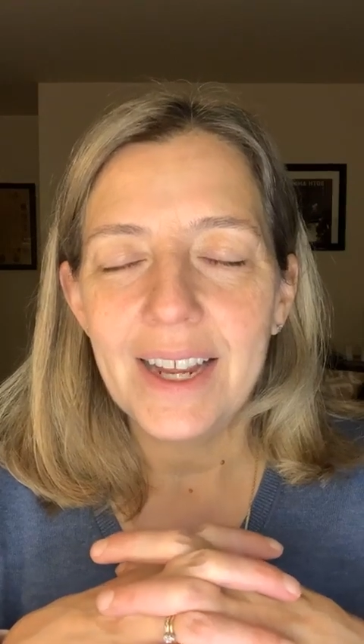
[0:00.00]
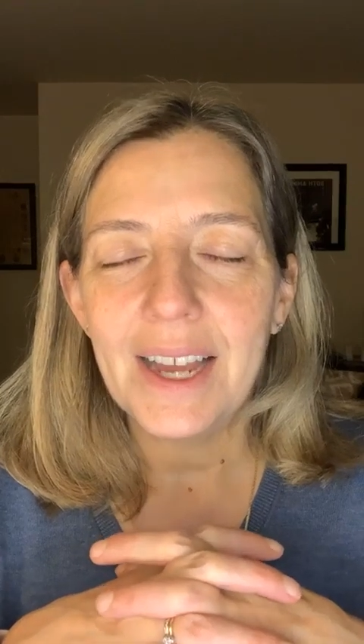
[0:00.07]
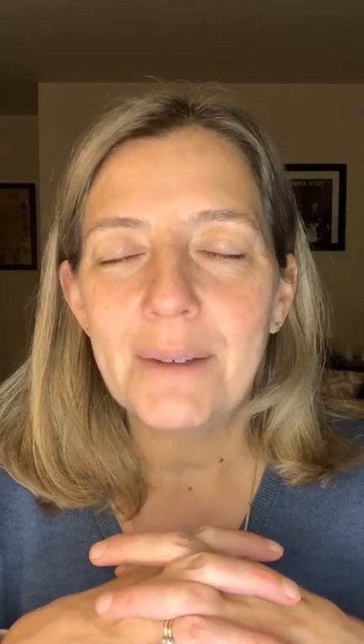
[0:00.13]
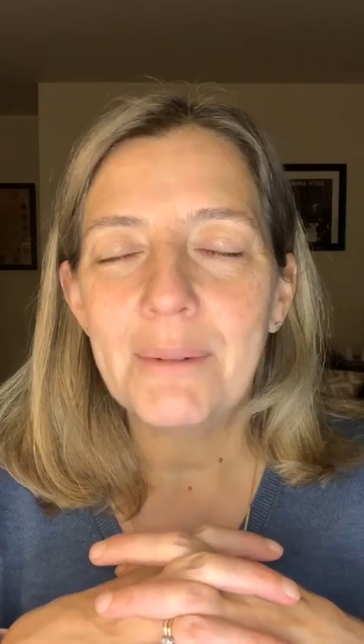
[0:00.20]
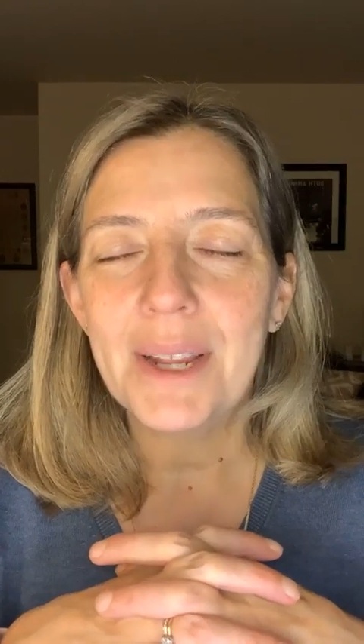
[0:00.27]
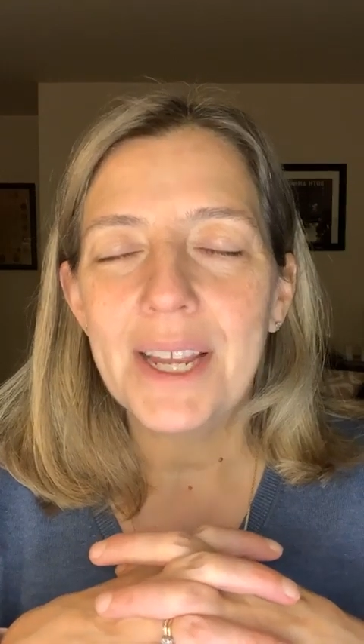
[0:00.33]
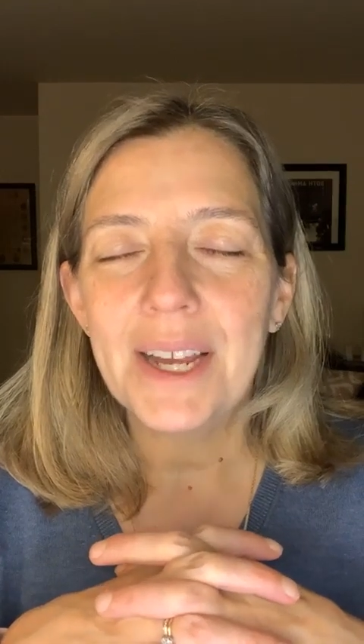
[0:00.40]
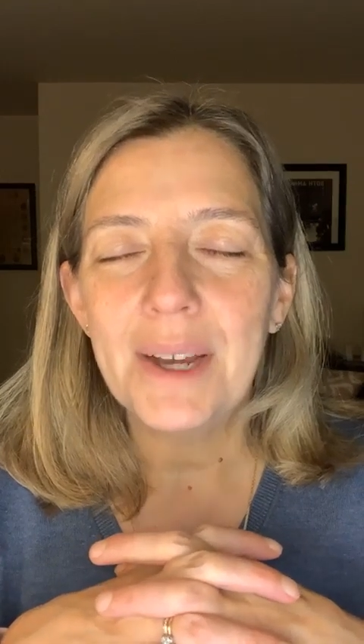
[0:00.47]

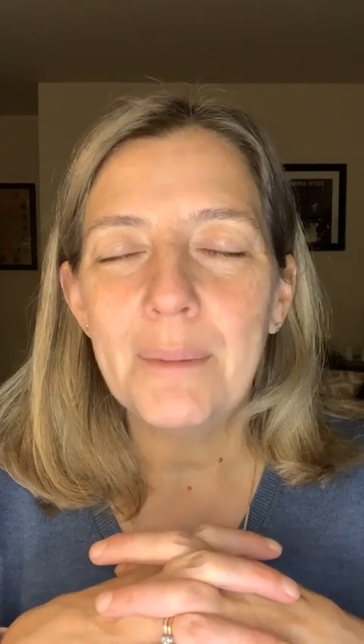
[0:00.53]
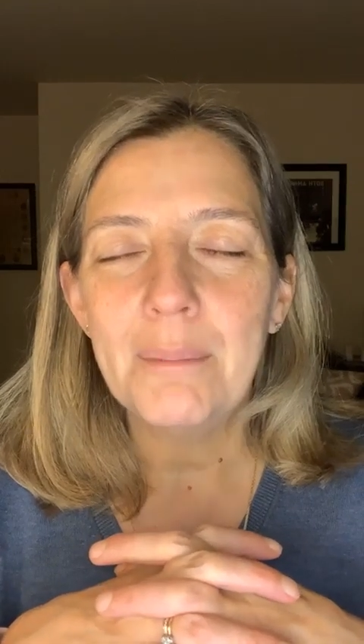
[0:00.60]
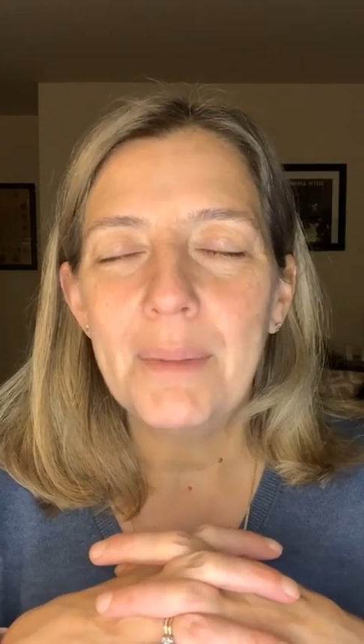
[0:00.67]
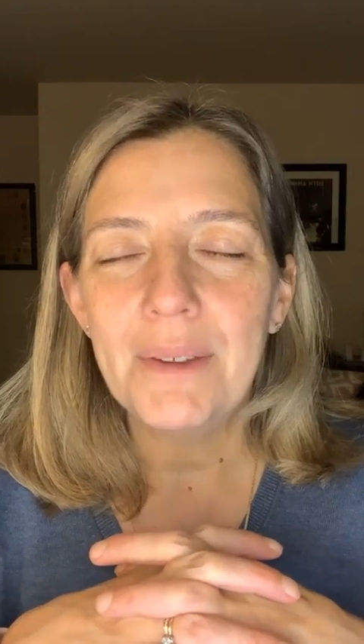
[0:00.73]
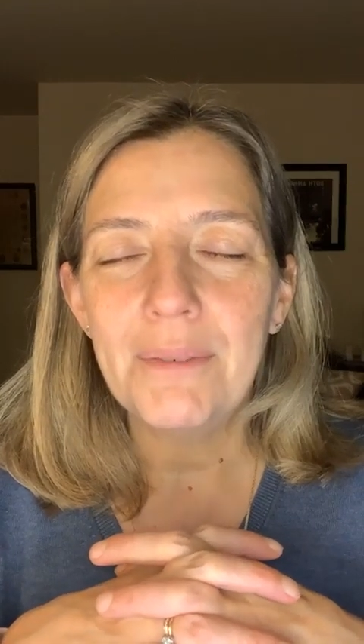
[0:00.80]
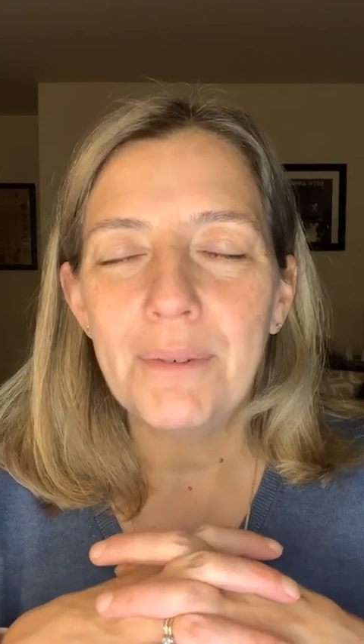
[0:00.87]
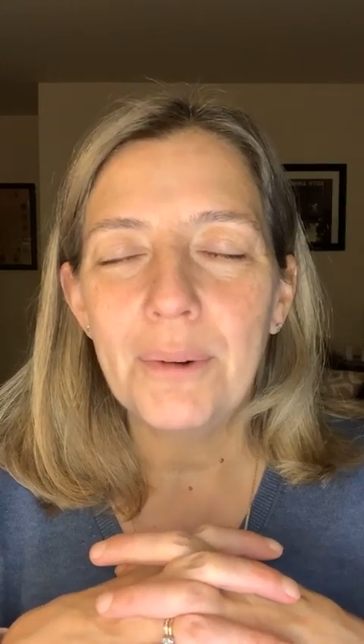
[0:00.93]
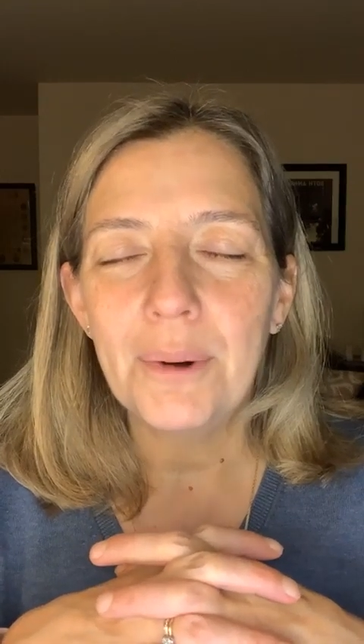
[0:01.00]
God, we come
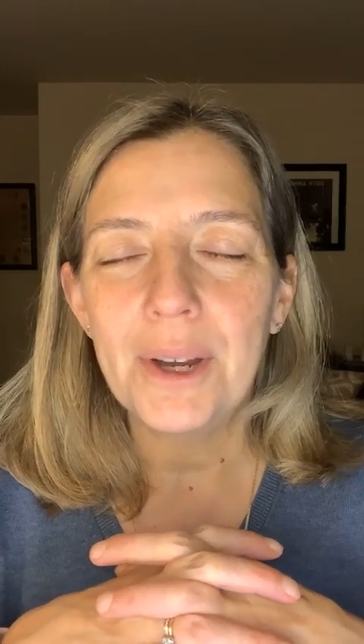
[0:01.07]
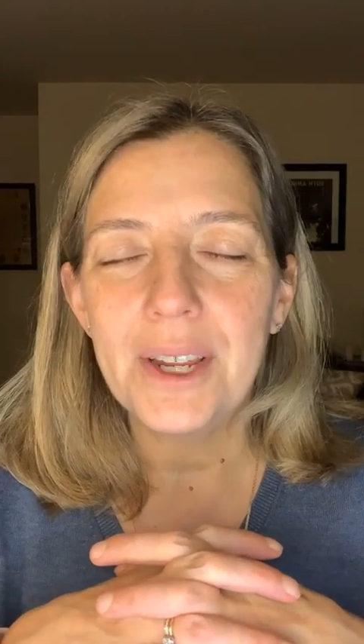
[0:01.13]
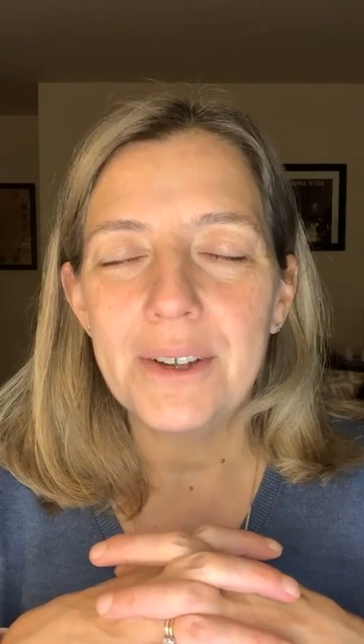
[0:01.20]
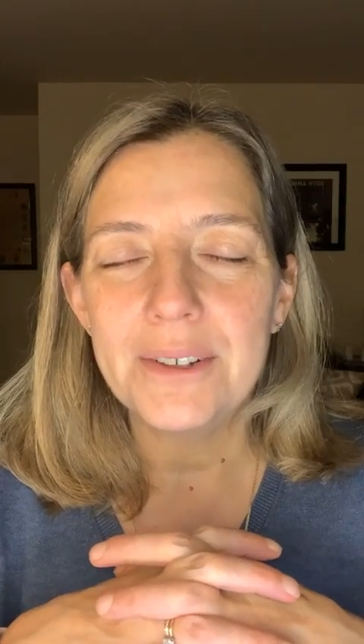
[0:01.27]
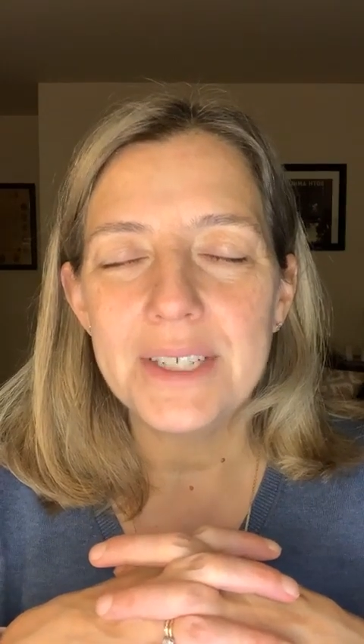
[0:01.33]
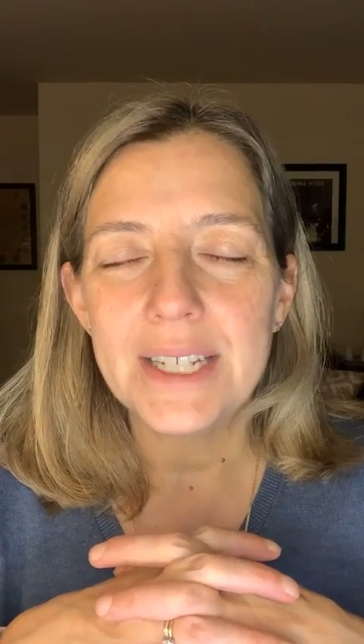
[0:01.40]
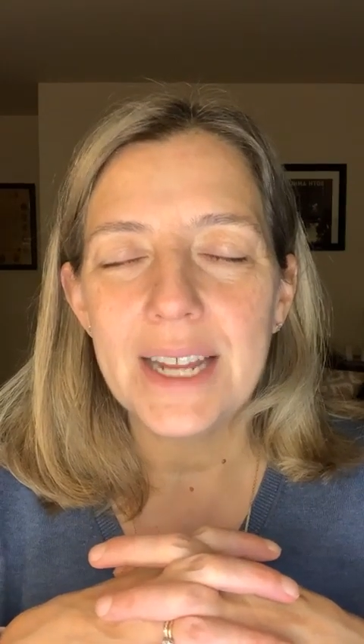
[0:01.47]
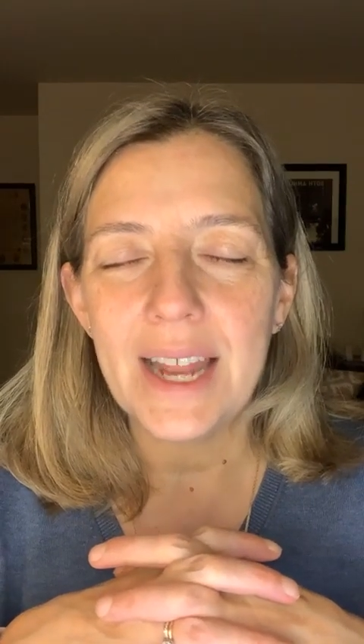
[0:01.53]
before
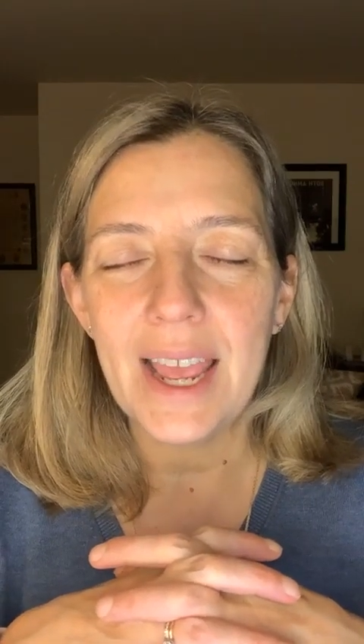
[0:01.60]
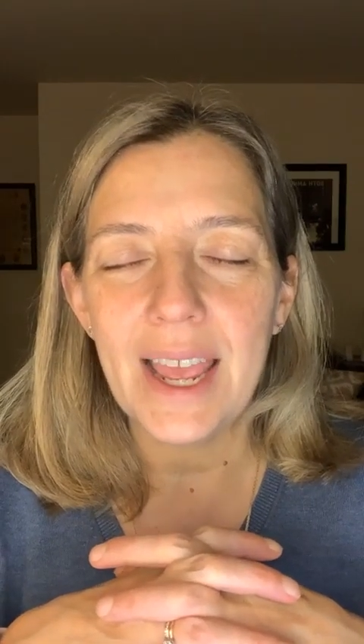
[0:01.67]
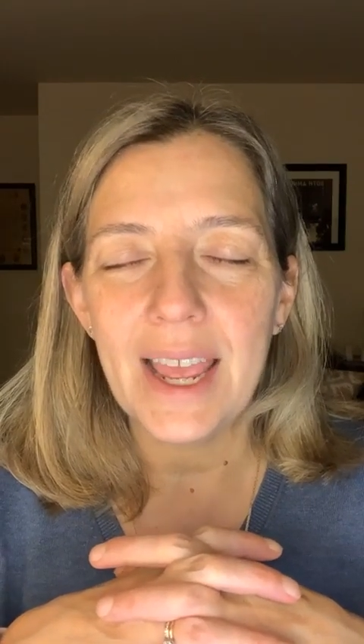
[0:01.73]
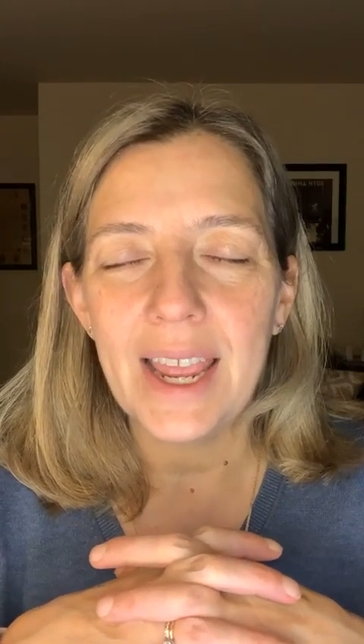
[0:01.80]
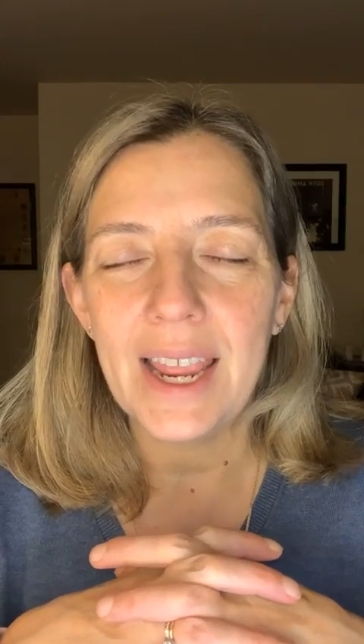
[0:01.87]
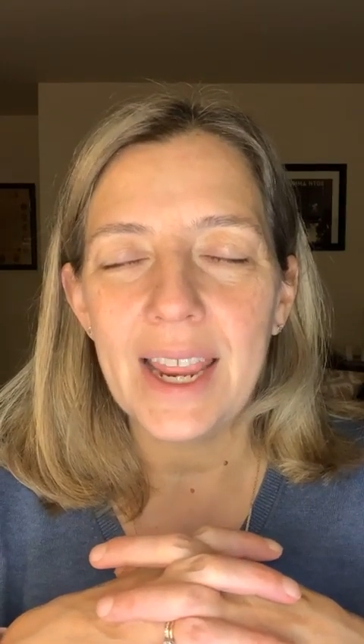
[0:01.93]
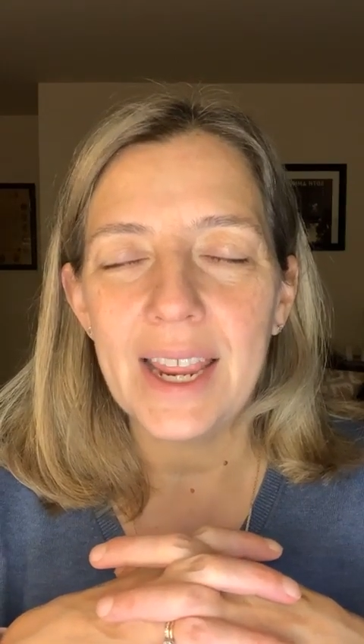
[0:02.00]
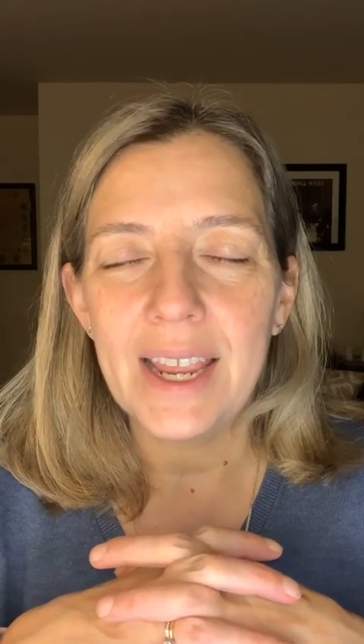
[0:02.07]
you
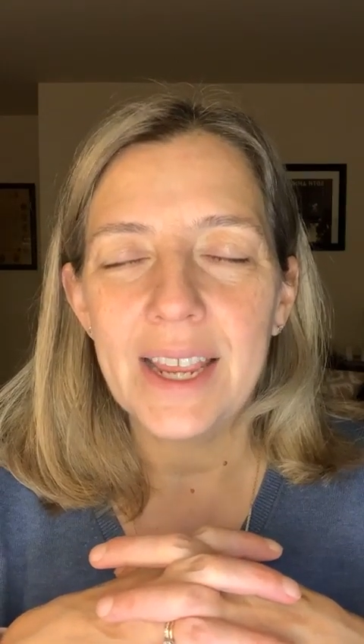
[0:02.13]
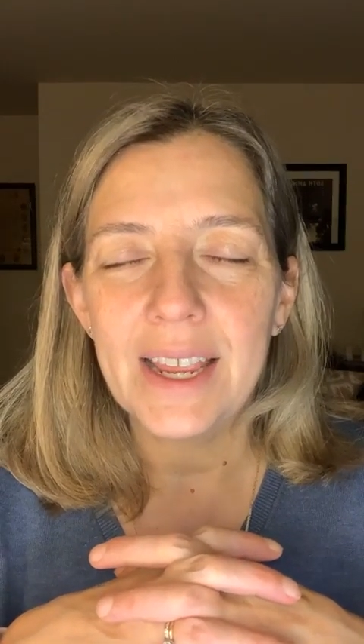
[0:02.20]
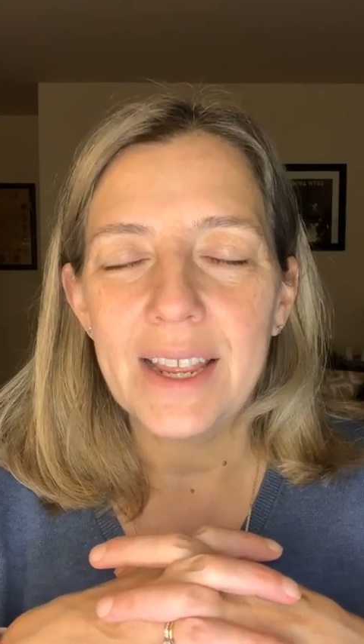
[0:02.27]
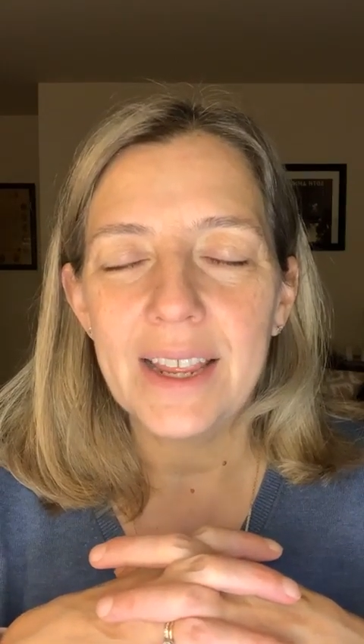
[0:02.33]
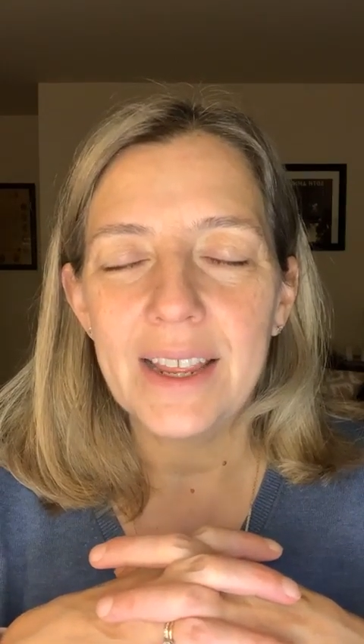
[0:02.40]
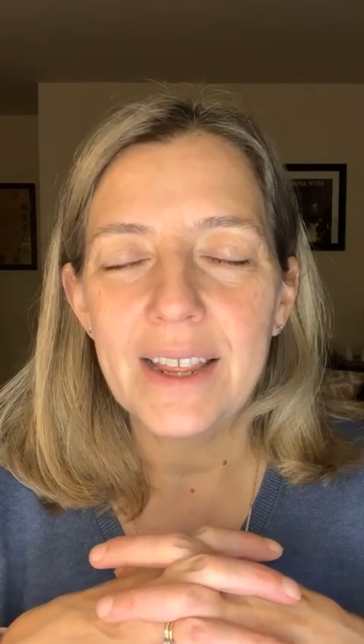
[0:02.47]
today,